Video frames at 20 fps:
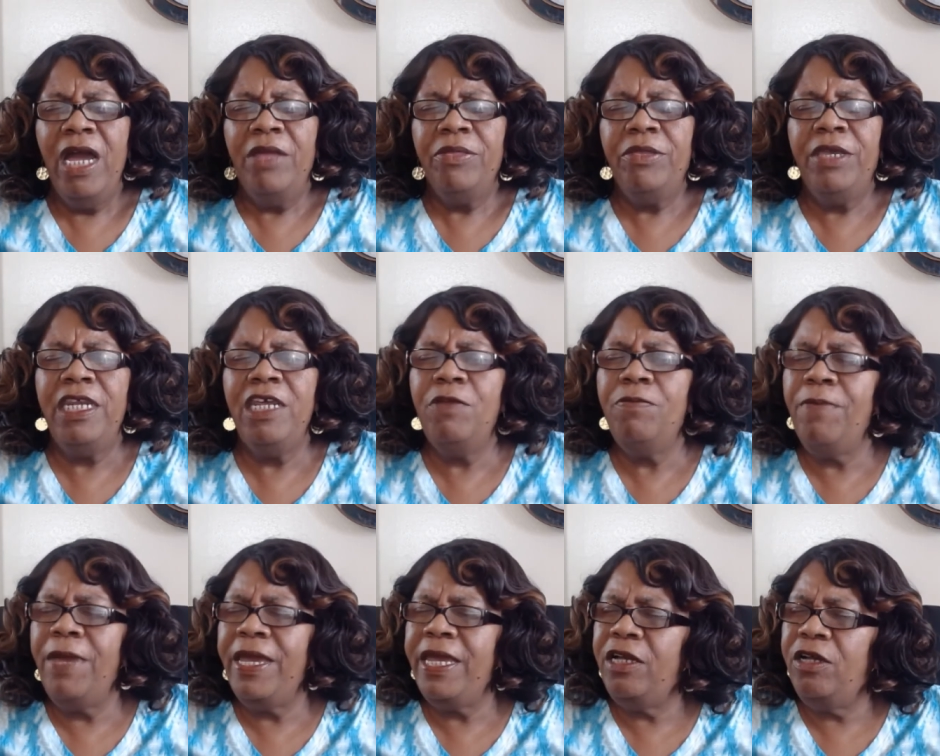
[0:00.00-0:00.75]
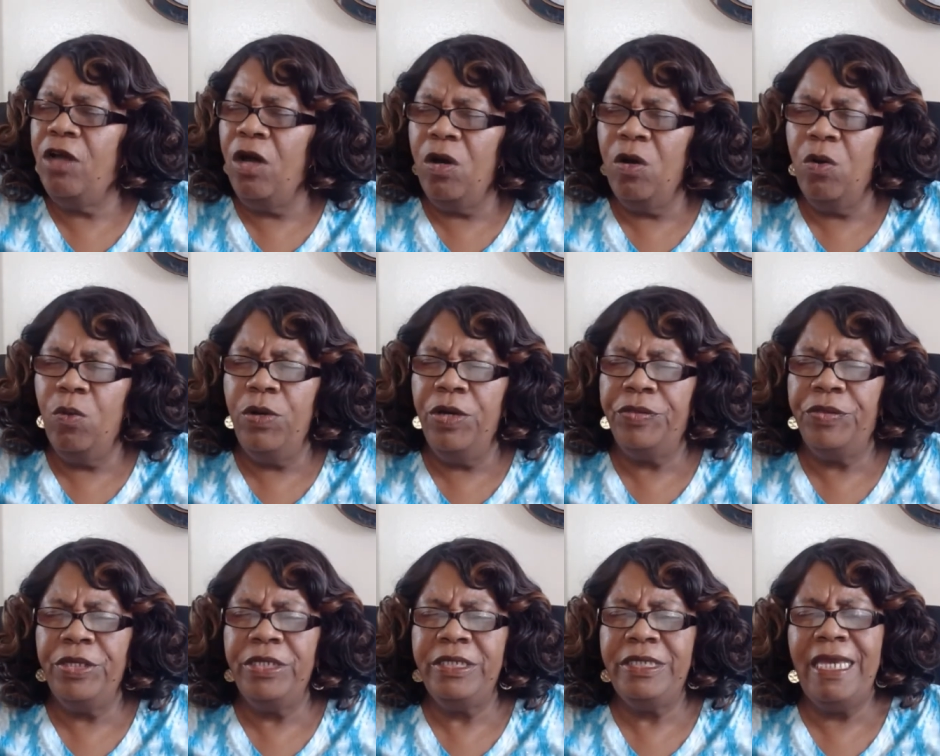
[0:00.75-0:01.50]
that it may go
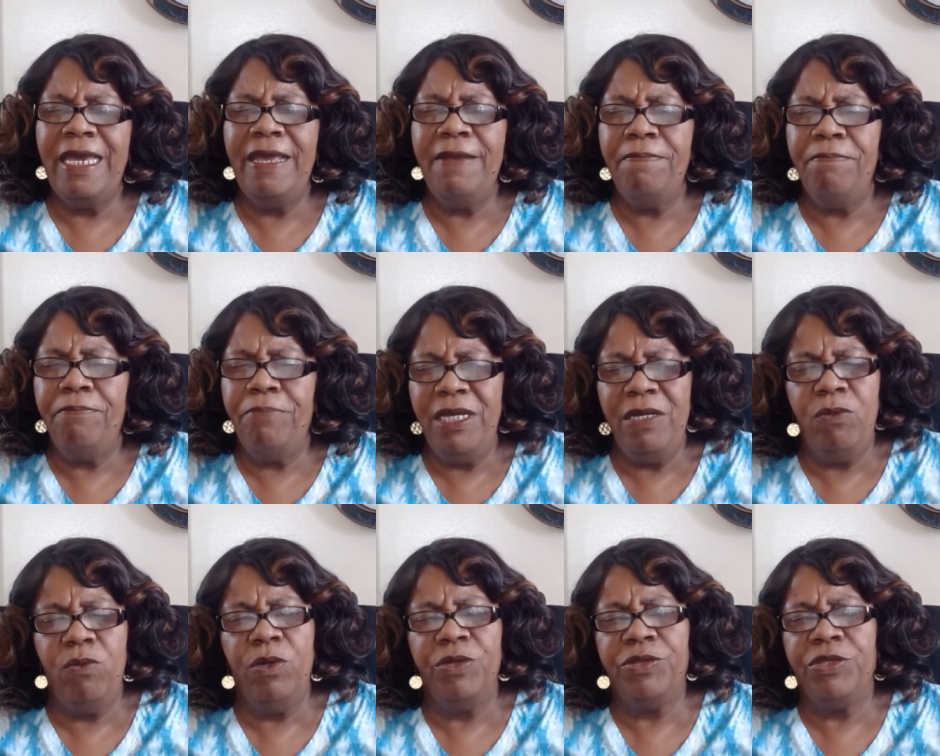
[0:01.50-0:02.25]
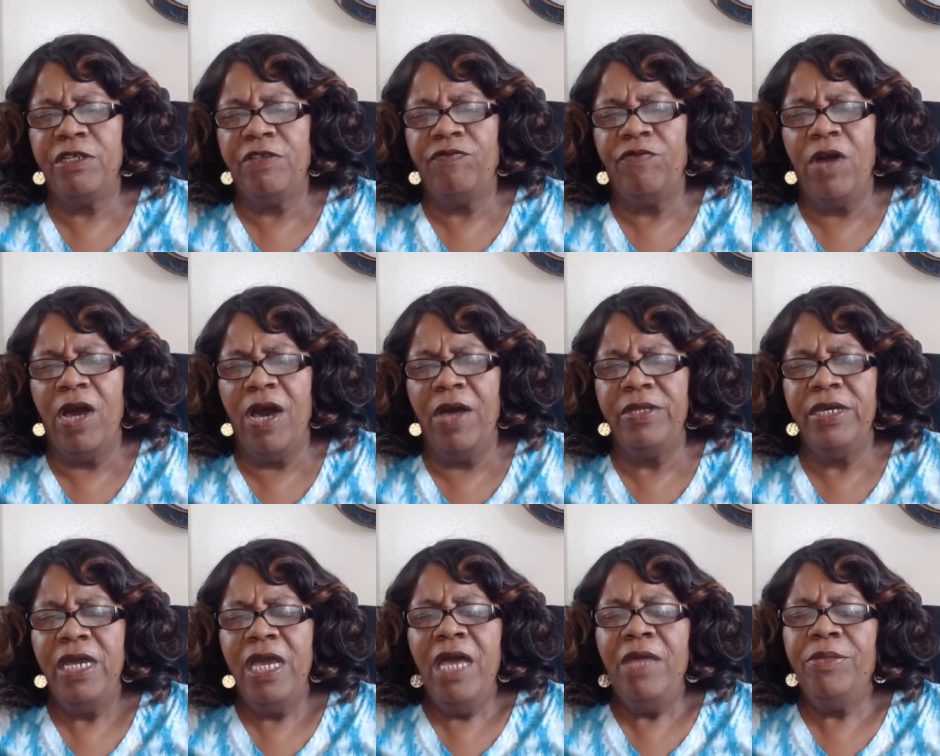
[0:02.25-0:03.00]
with us and be with us,
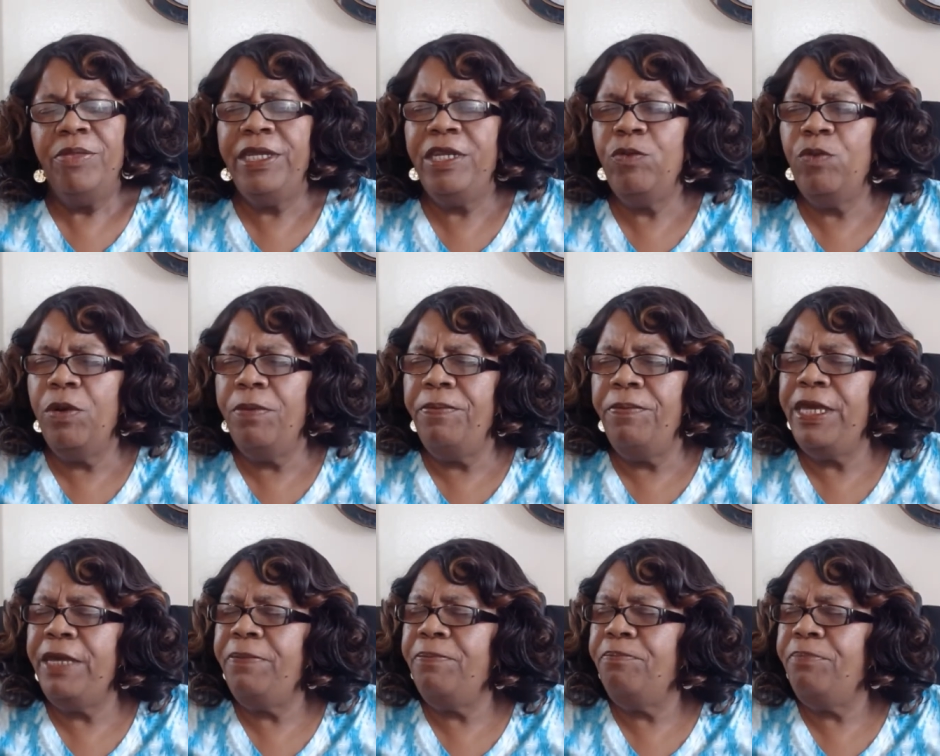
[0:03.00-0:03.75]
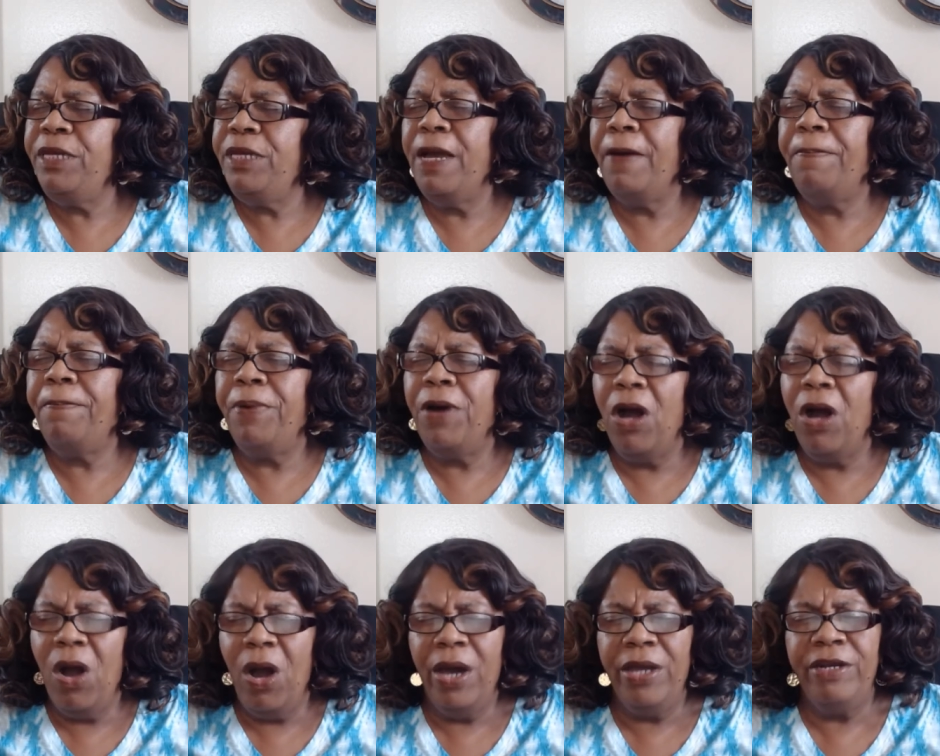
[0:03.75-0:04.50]
Father, that it will be, be a
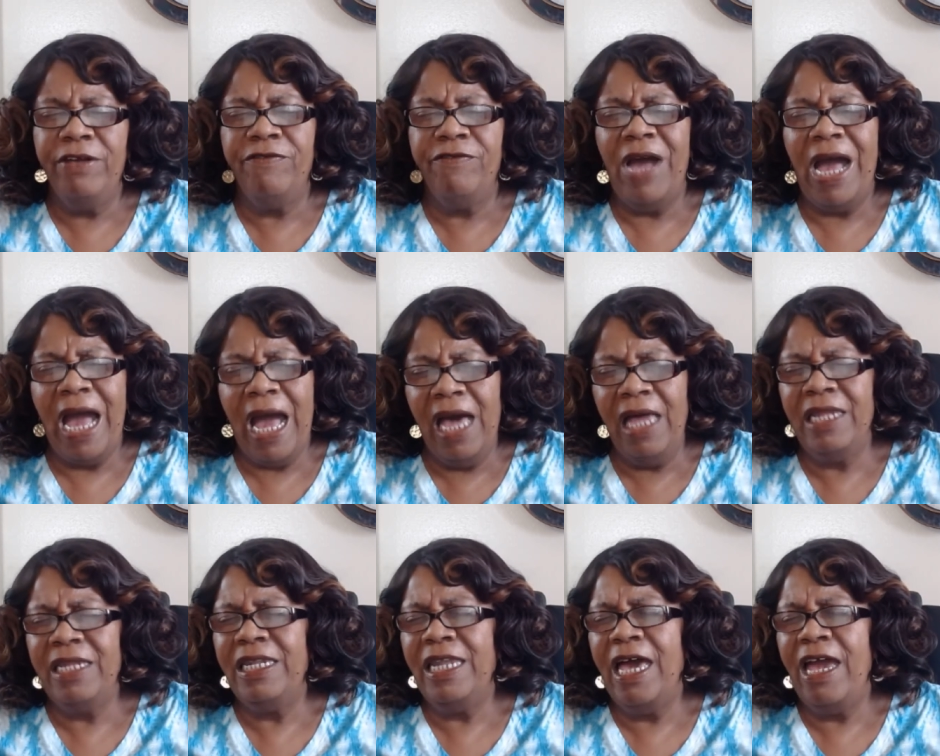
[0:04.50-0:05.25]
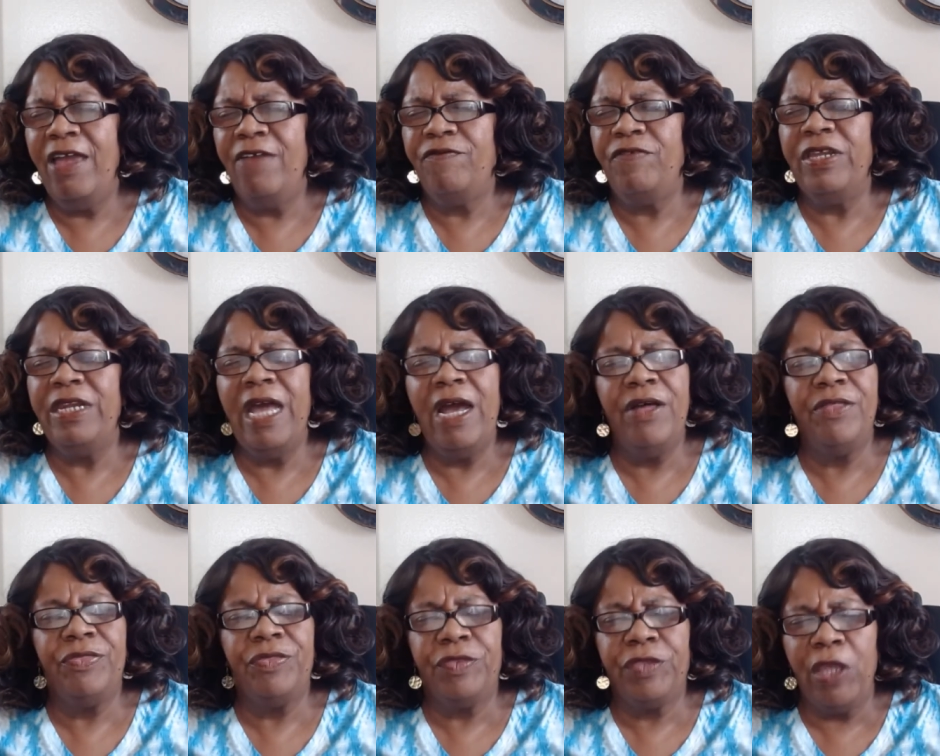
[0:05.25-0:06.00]
part of our life and
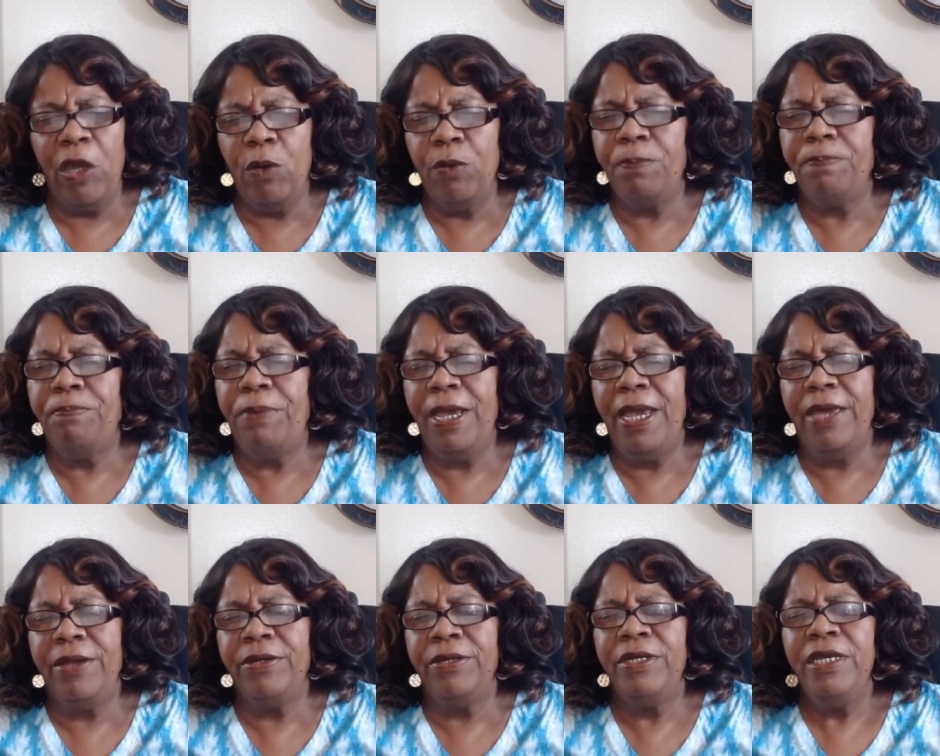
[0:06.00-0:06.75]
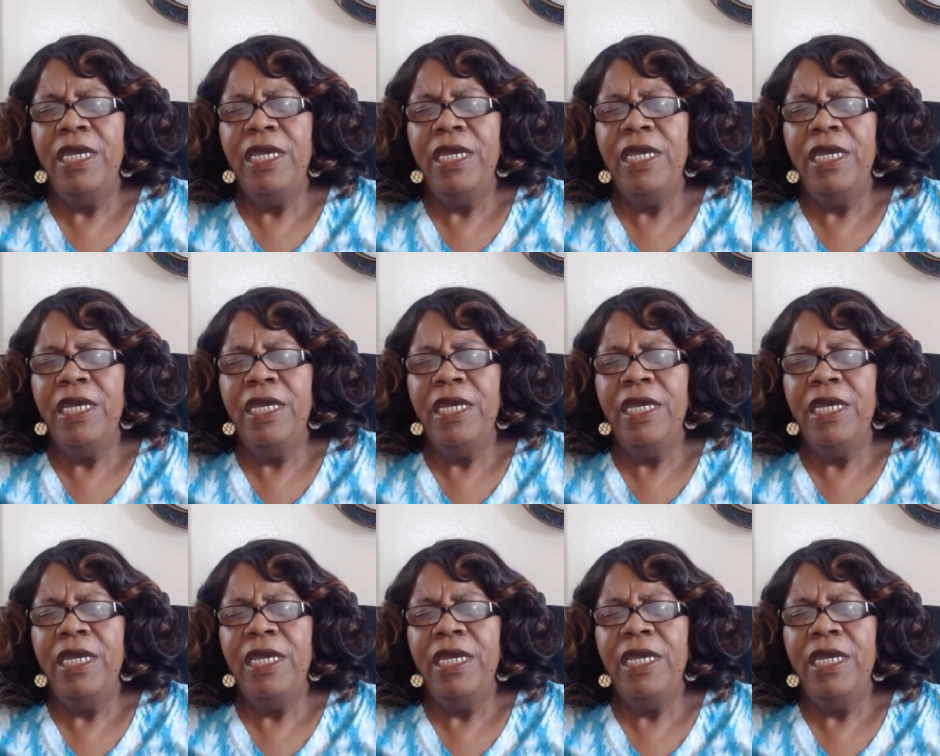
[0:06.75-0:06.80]
our thought pattern.